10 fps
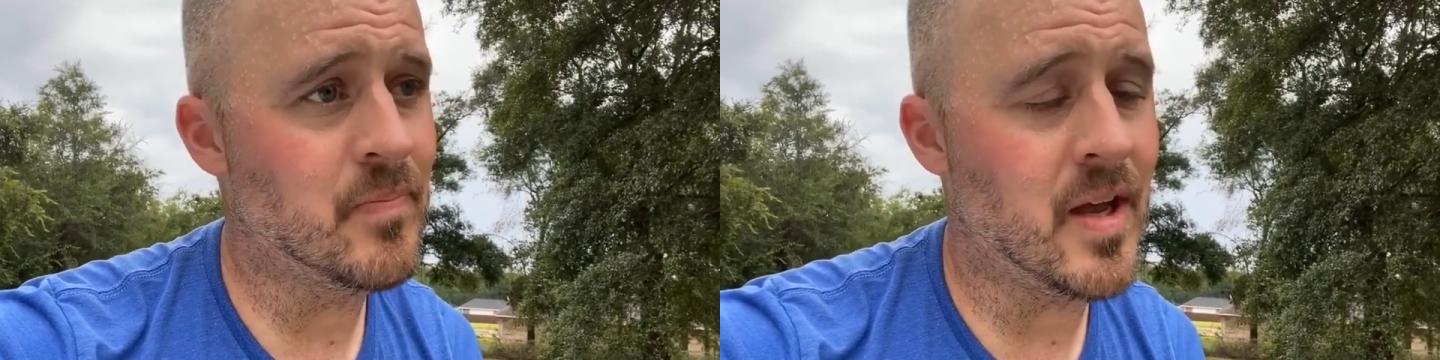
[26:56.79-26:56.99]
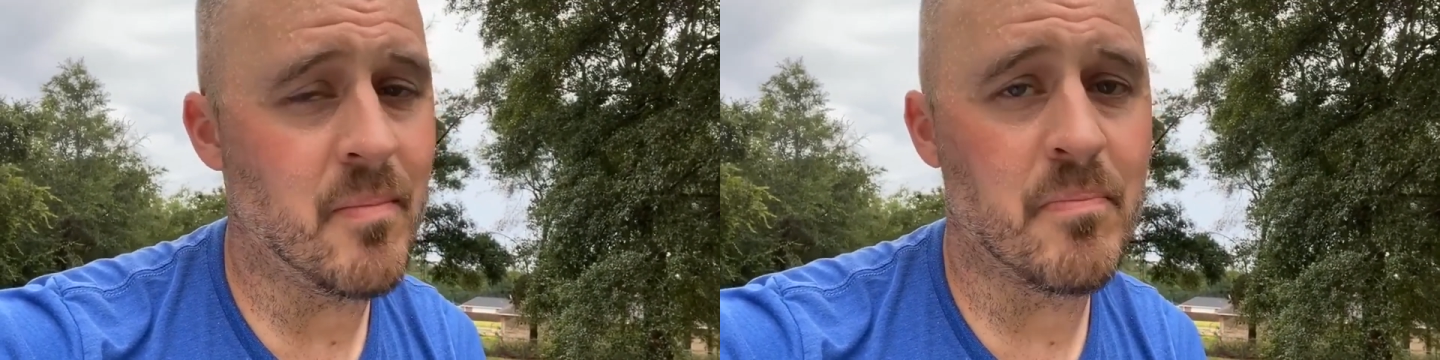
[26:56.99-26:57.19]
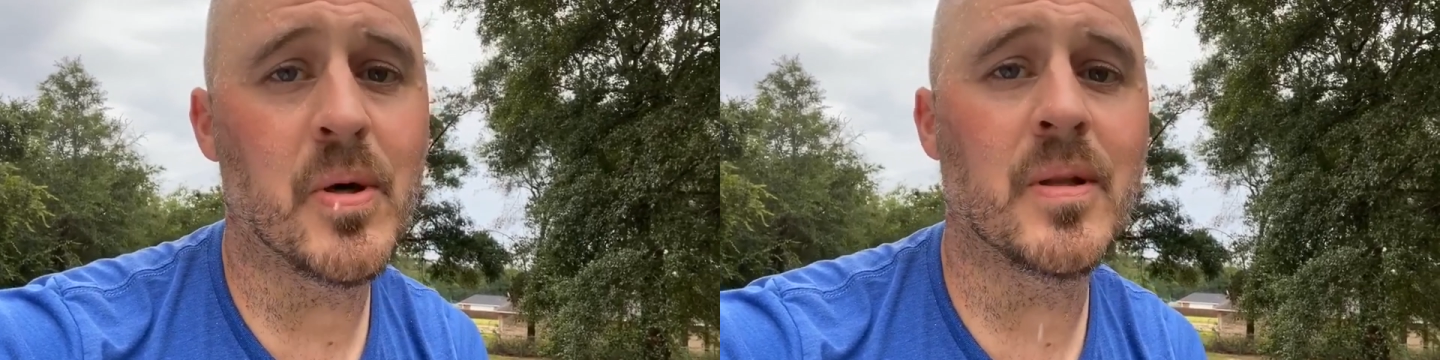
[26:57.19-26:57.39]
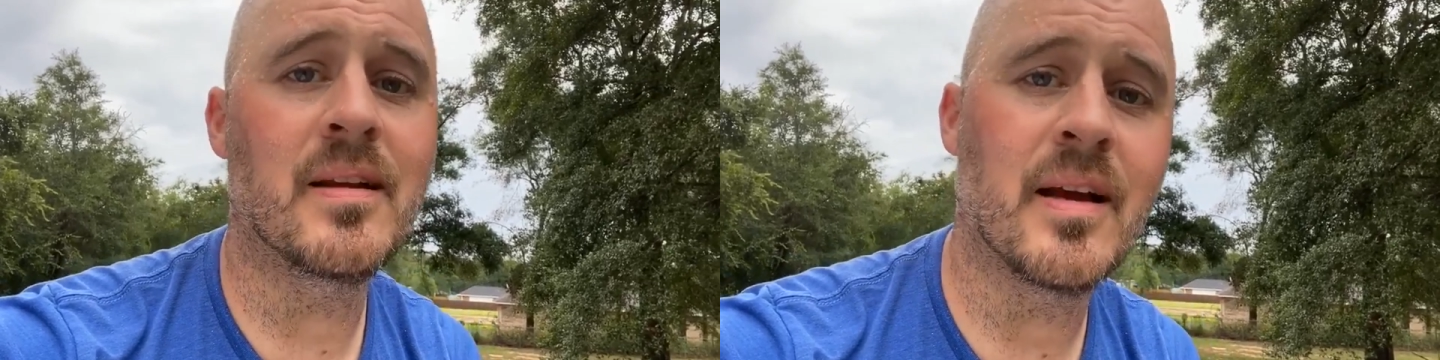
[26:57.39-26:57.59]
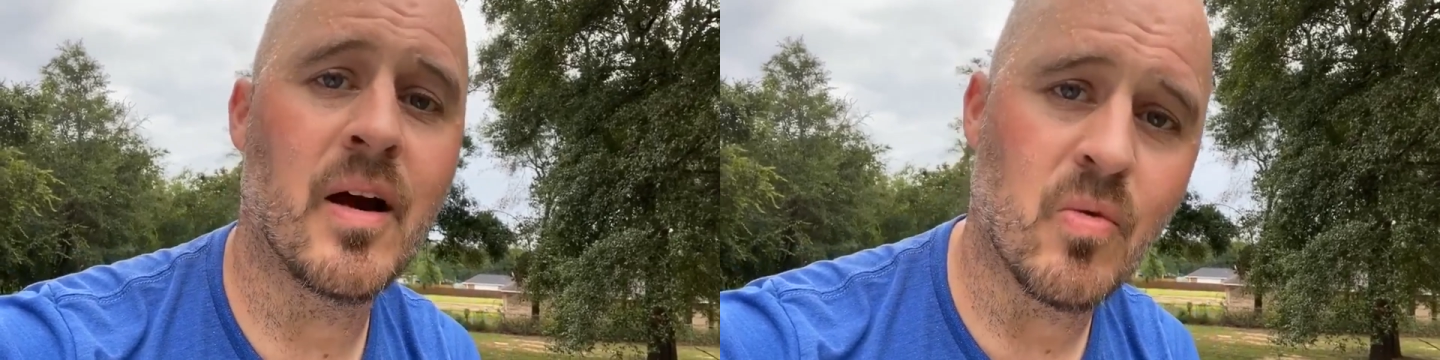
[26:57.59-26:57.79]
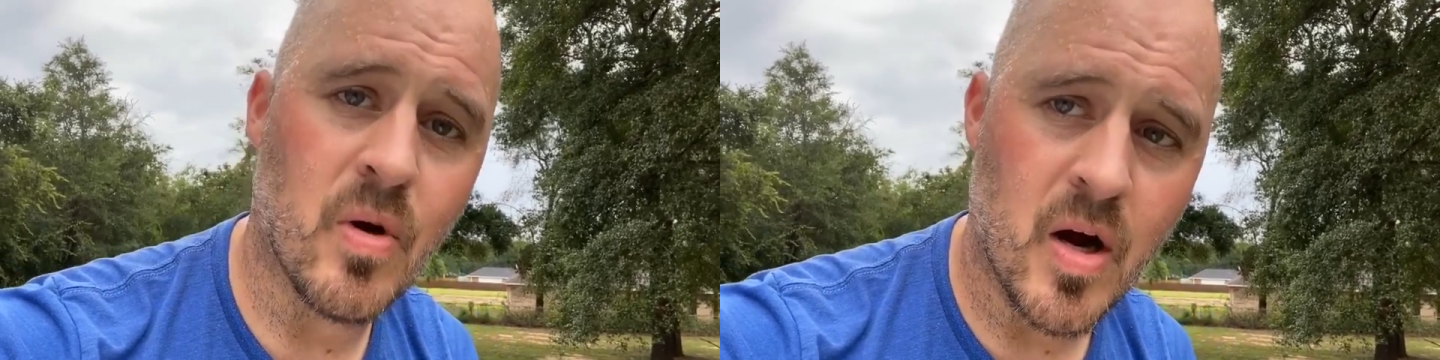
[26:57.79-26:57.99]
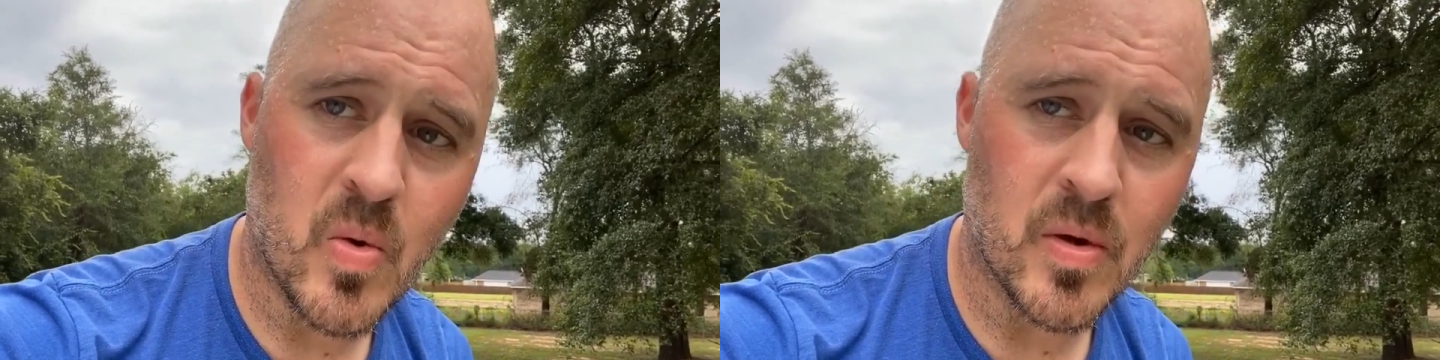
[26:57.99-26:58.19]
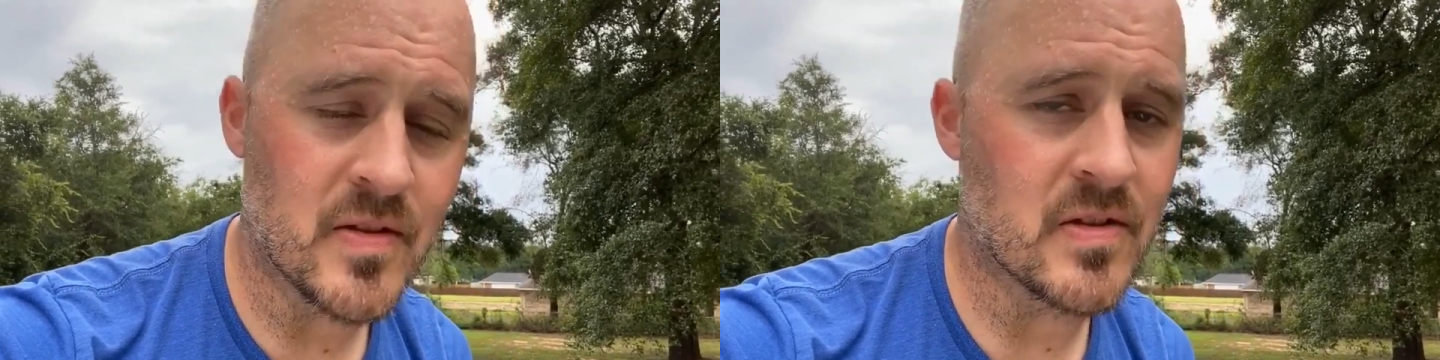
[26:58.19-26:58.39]
I'm pulling down rock
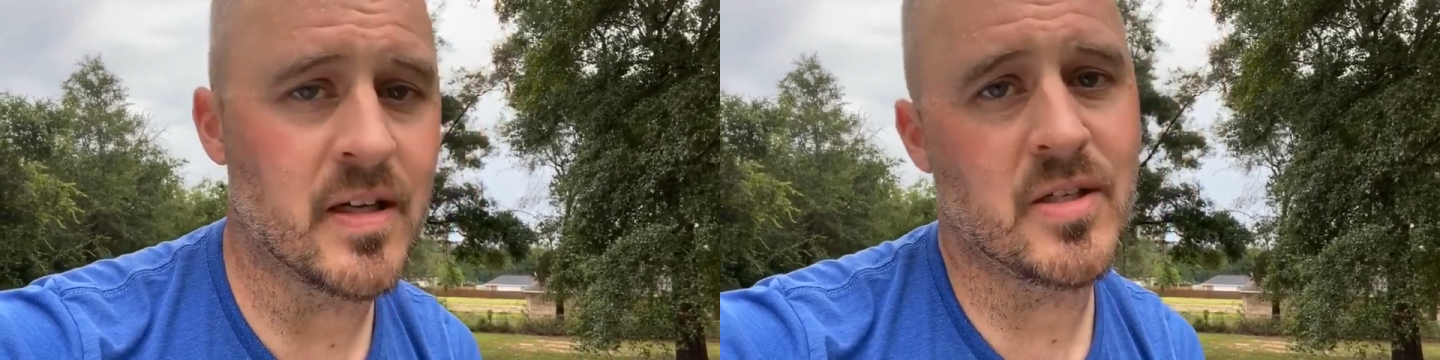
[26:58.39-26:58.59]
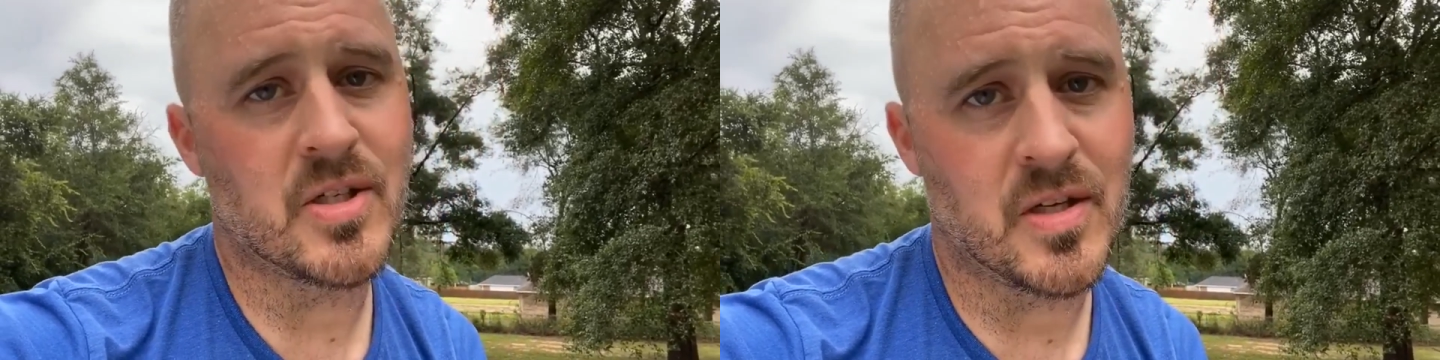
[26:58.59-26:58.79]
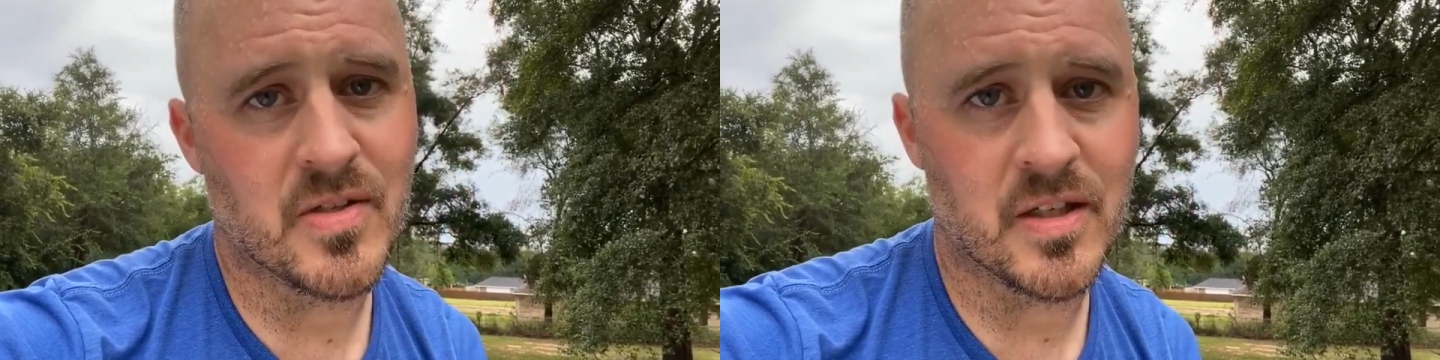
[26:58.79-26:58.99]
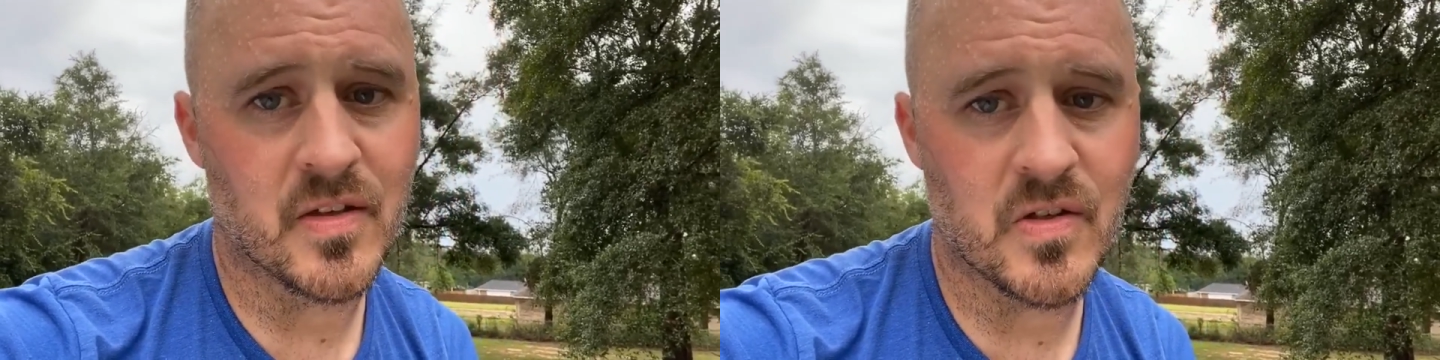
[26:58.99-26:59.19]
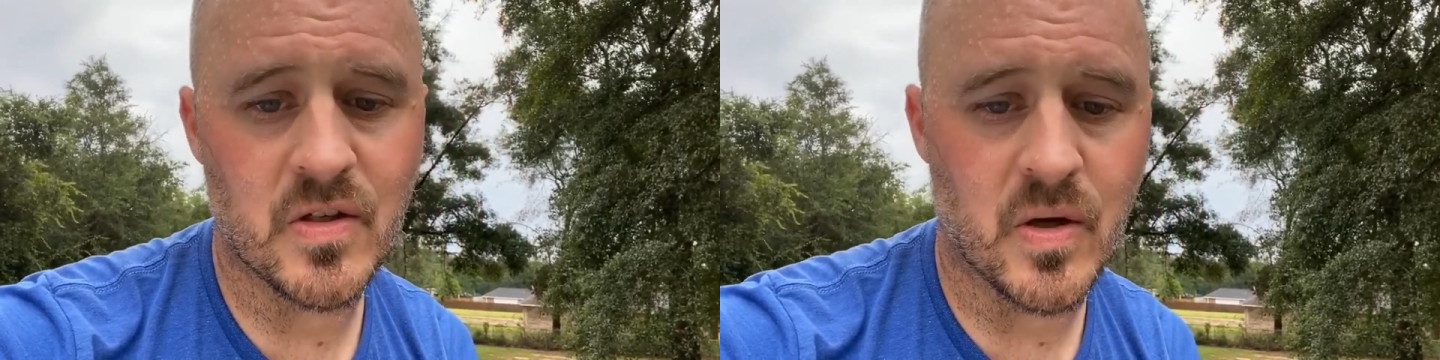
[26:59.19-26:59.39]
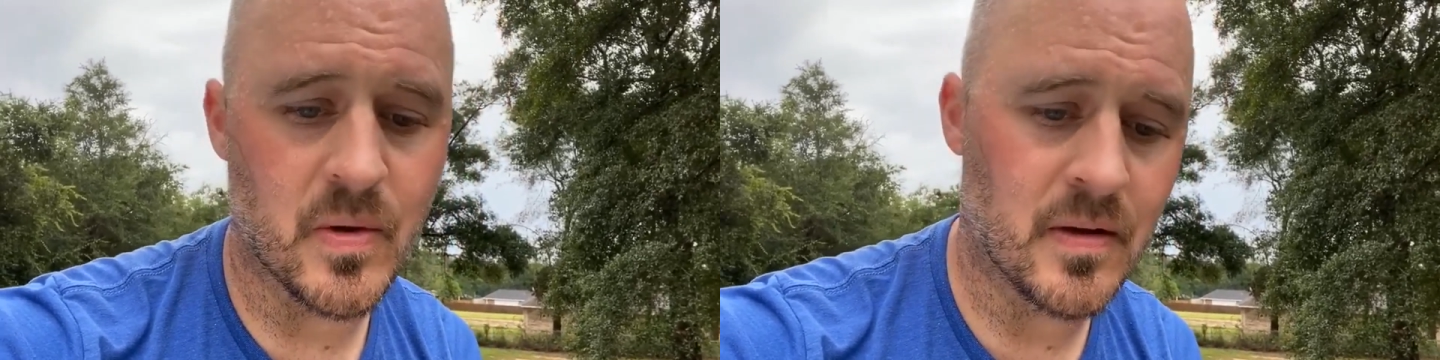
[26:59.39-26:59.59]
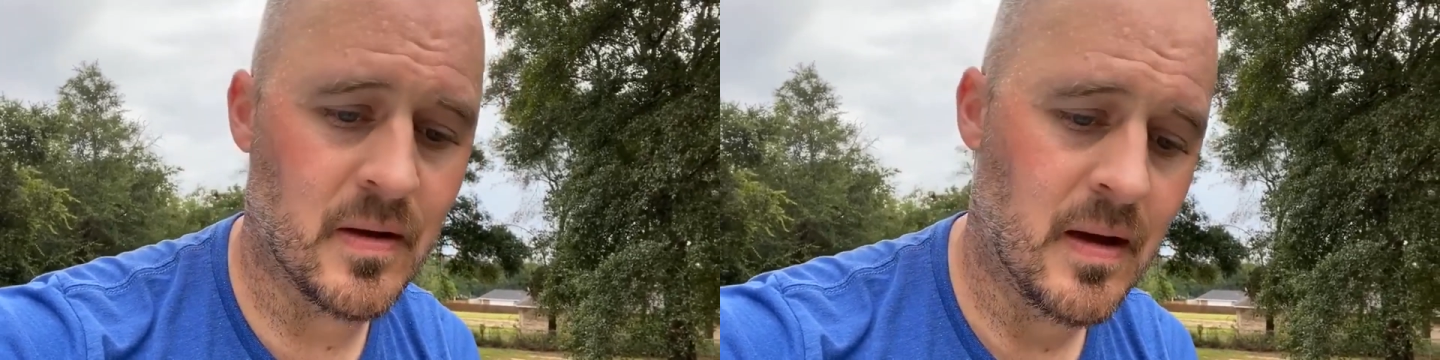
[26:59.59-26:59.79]
wool insulation as it gets soaked.